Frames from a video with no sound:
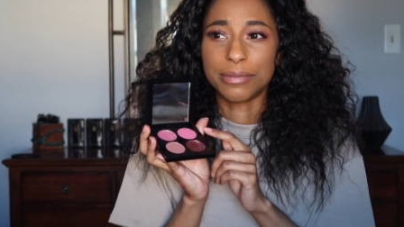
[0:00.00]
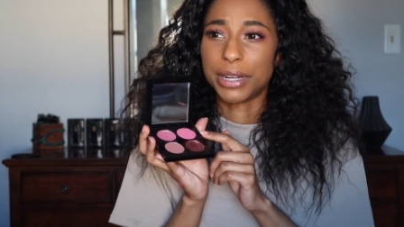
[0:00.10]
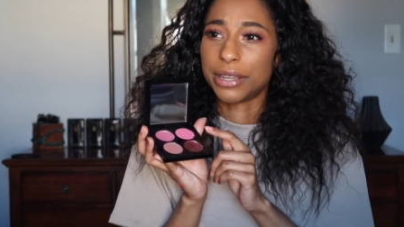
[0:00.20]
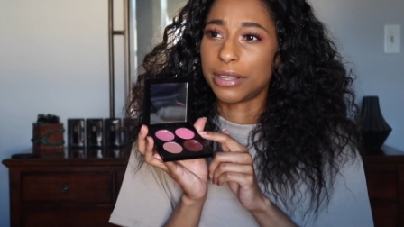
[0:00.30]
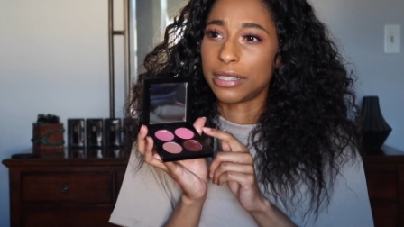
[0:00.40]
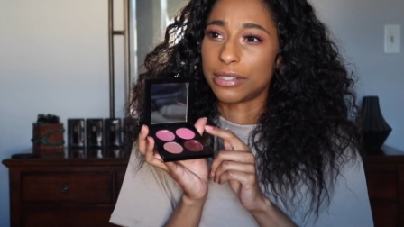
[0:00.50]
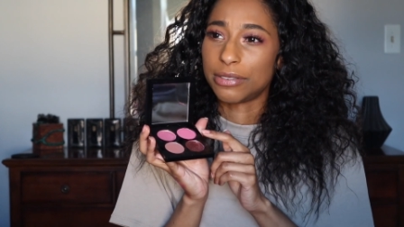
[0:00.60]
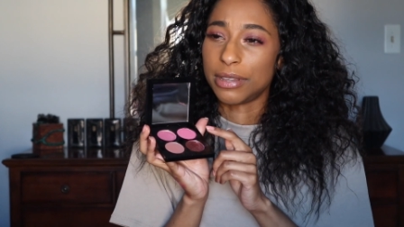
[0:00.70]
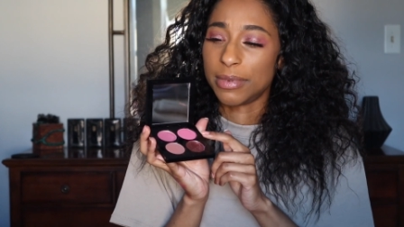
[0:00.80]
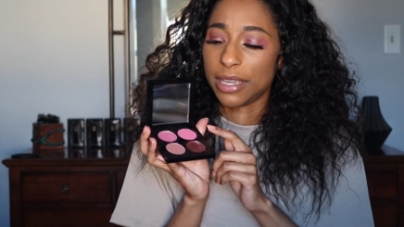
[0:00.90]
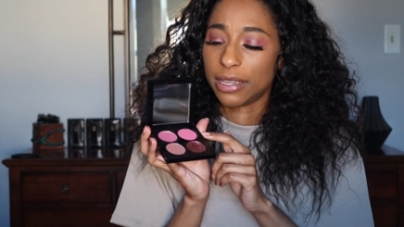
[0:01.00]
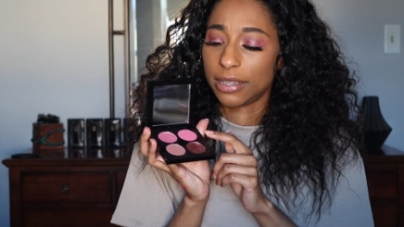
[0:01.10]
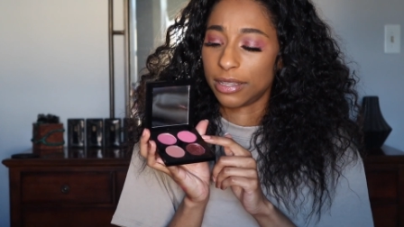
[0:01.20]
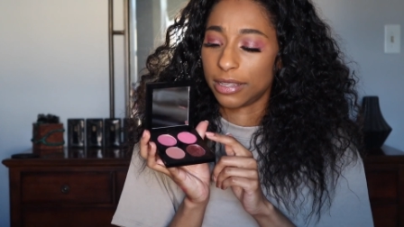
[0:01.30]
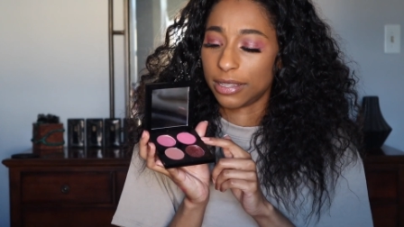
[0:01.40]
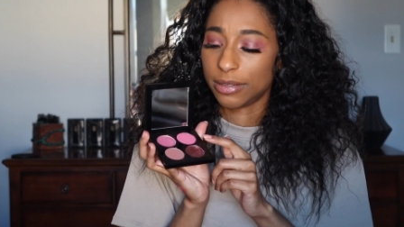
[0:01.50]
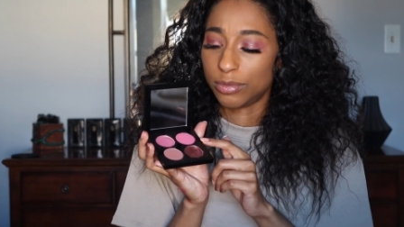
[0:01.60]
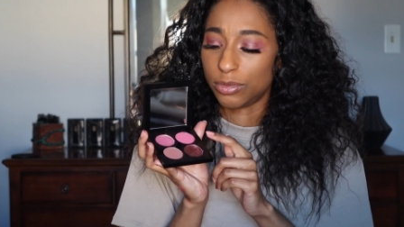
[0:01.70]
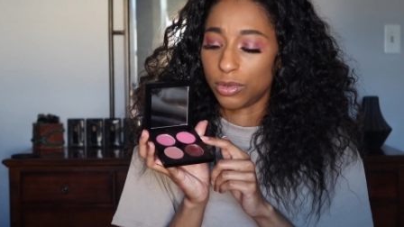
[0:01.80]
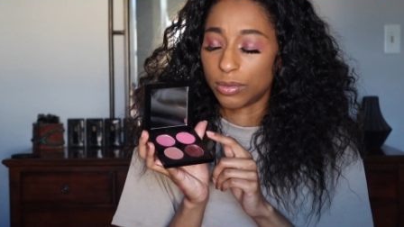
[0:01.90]
What do I call this creamy?
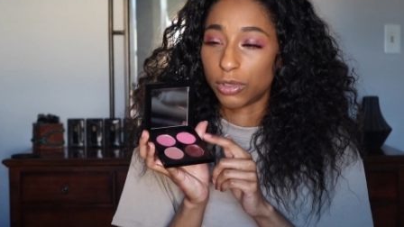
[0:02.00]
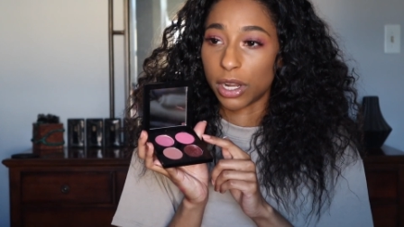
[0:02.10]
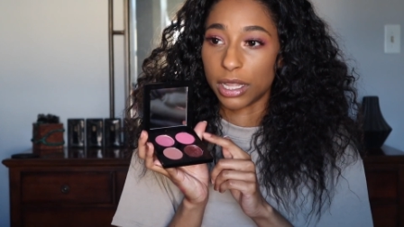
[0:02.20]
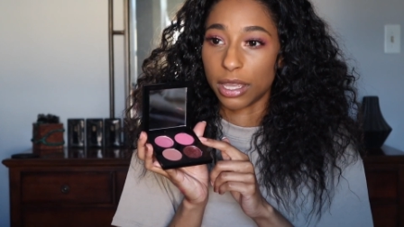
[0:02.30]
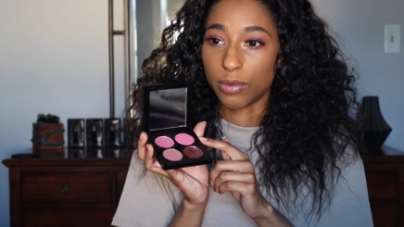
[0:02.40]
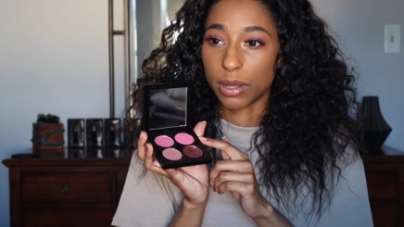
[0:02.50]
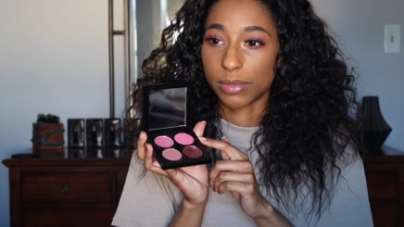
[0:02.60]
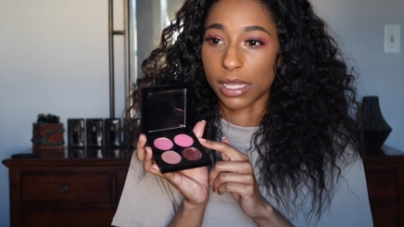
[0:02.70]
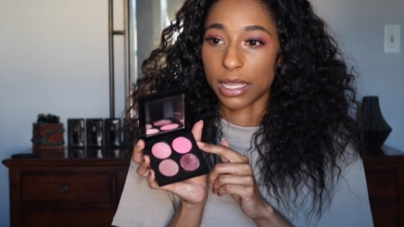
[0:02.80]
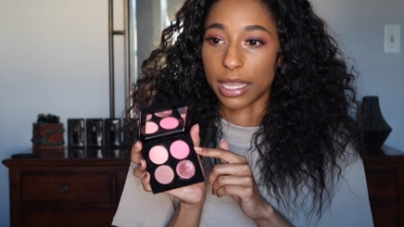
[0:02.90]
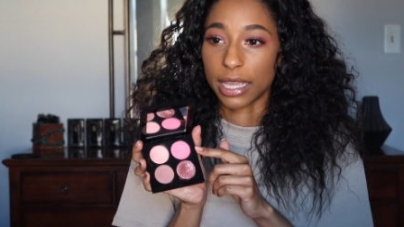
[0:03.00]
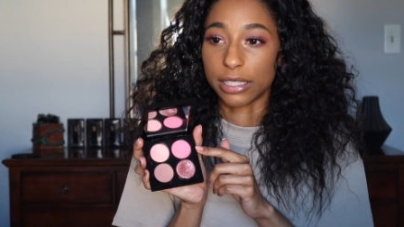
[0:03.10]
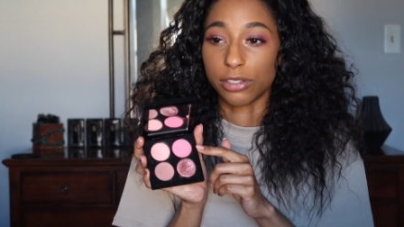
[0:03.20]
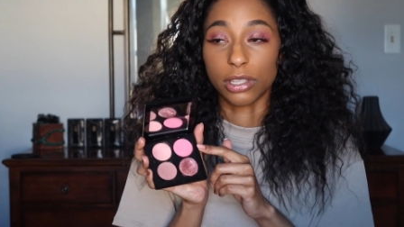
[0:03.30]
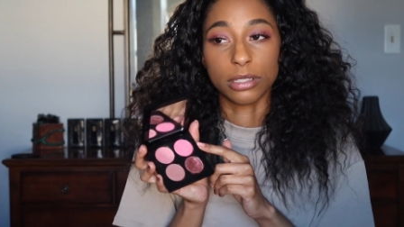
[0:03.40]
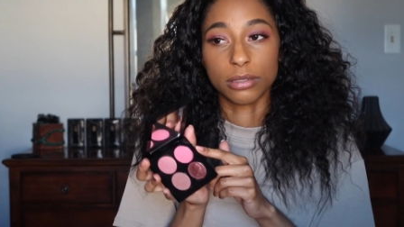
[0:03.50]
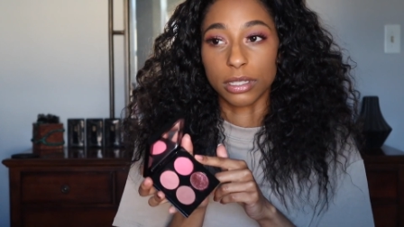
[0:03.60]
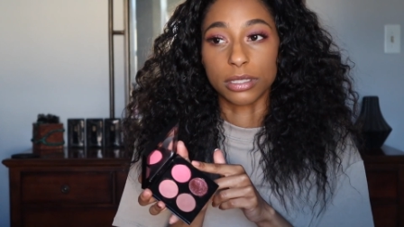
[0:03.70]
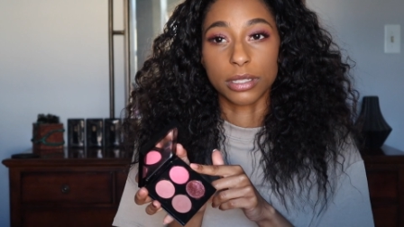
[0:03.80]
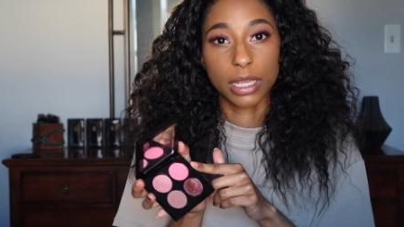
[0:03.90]
I'm, I'm trying to think what I'm saying. Like it, it,
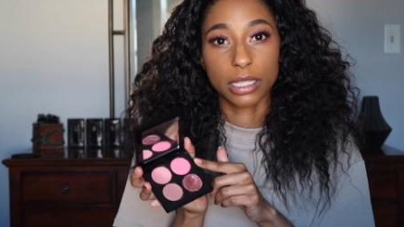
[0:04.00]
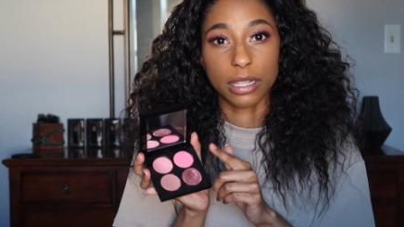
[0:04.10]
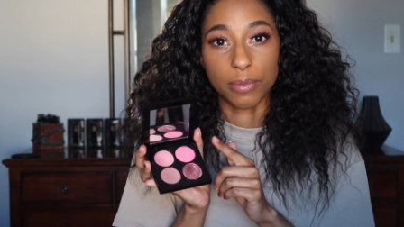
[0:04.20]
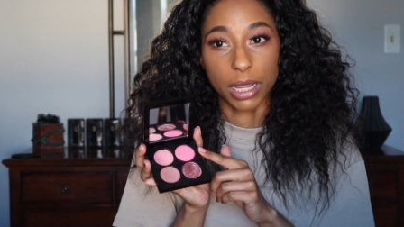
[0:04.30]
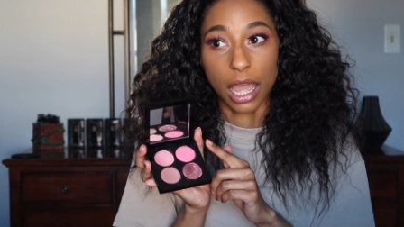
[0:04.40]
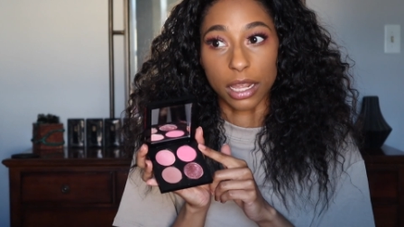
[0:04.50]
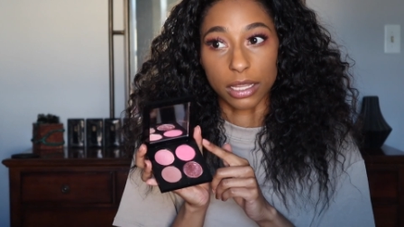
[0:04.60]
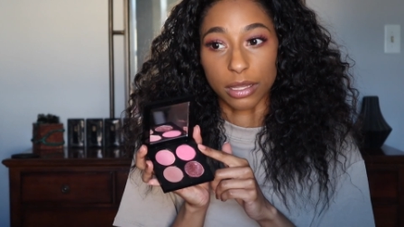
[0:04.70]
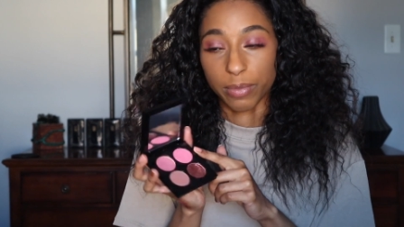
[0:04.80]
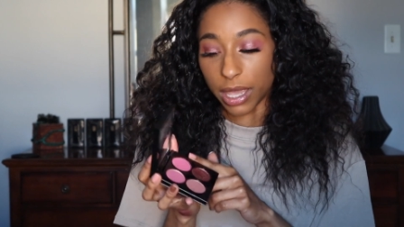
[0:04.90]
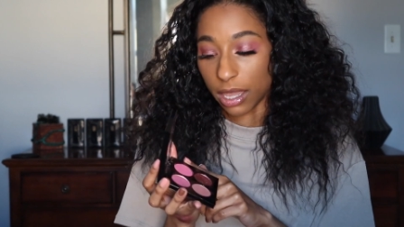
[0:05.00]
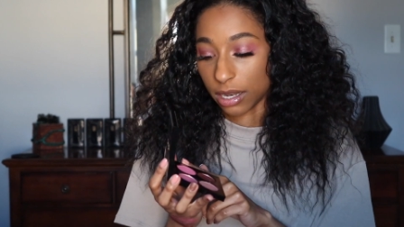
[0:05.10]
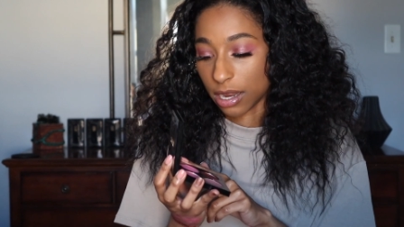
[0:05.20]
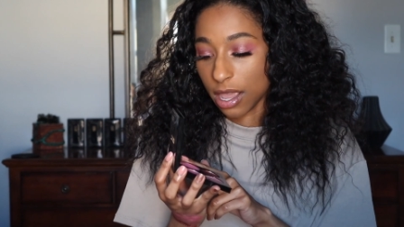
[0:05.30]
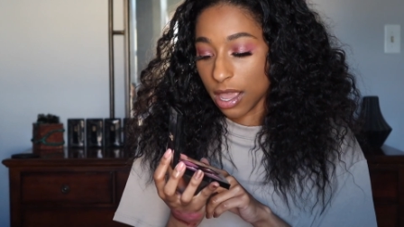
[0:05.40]
it kicks up a lot in the pan.